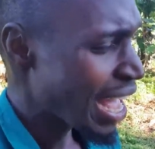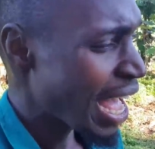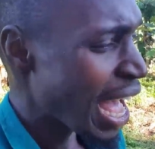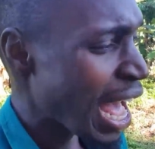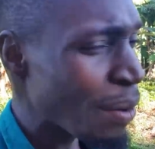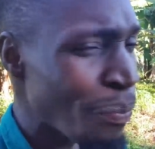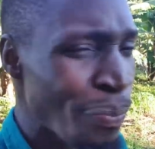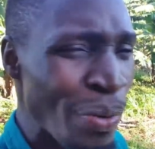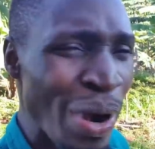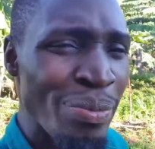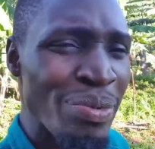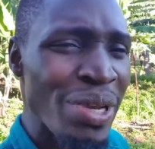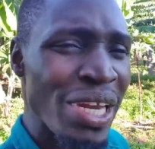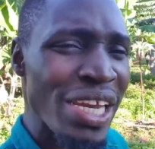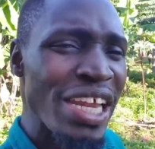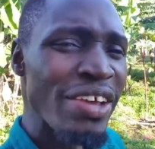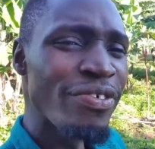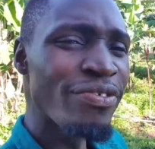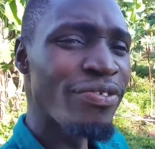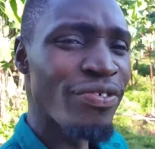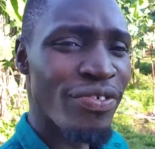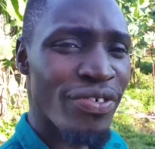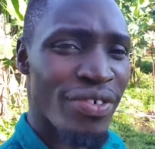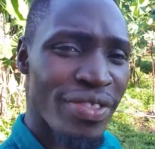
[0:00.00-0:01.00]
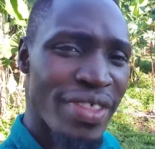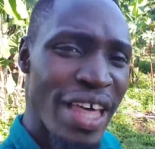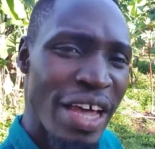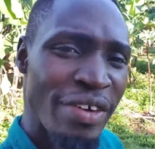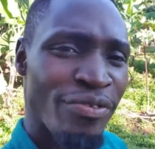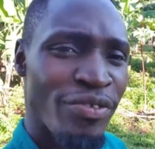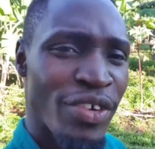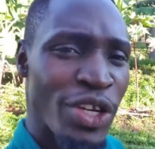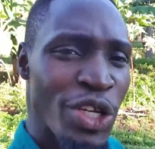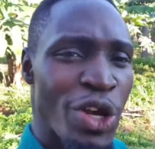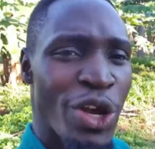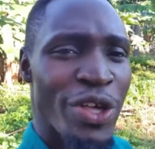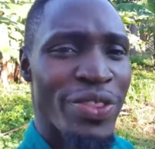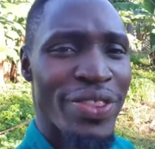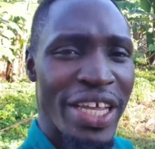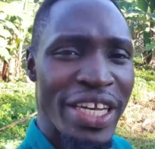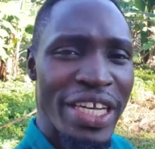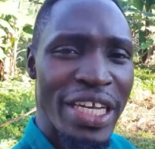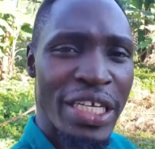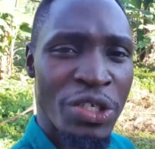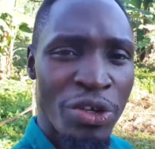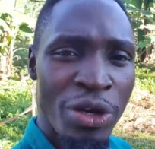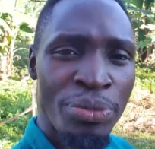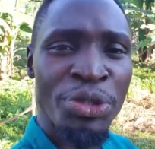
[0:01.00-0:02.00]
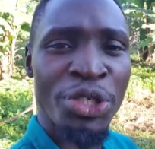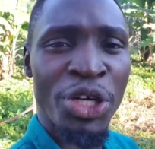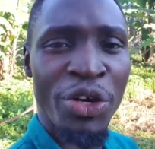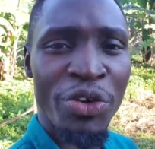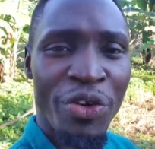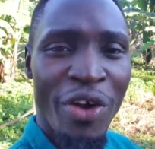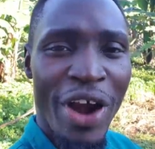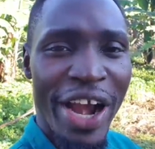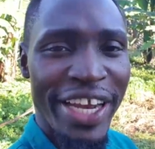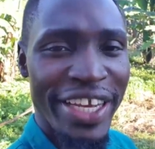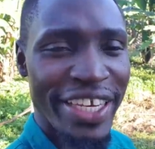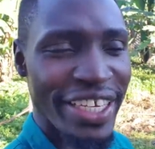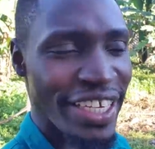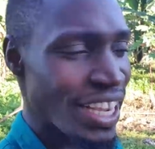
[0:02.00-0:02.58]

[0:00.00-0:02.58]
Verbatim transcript: I'll probably leave that video in the description right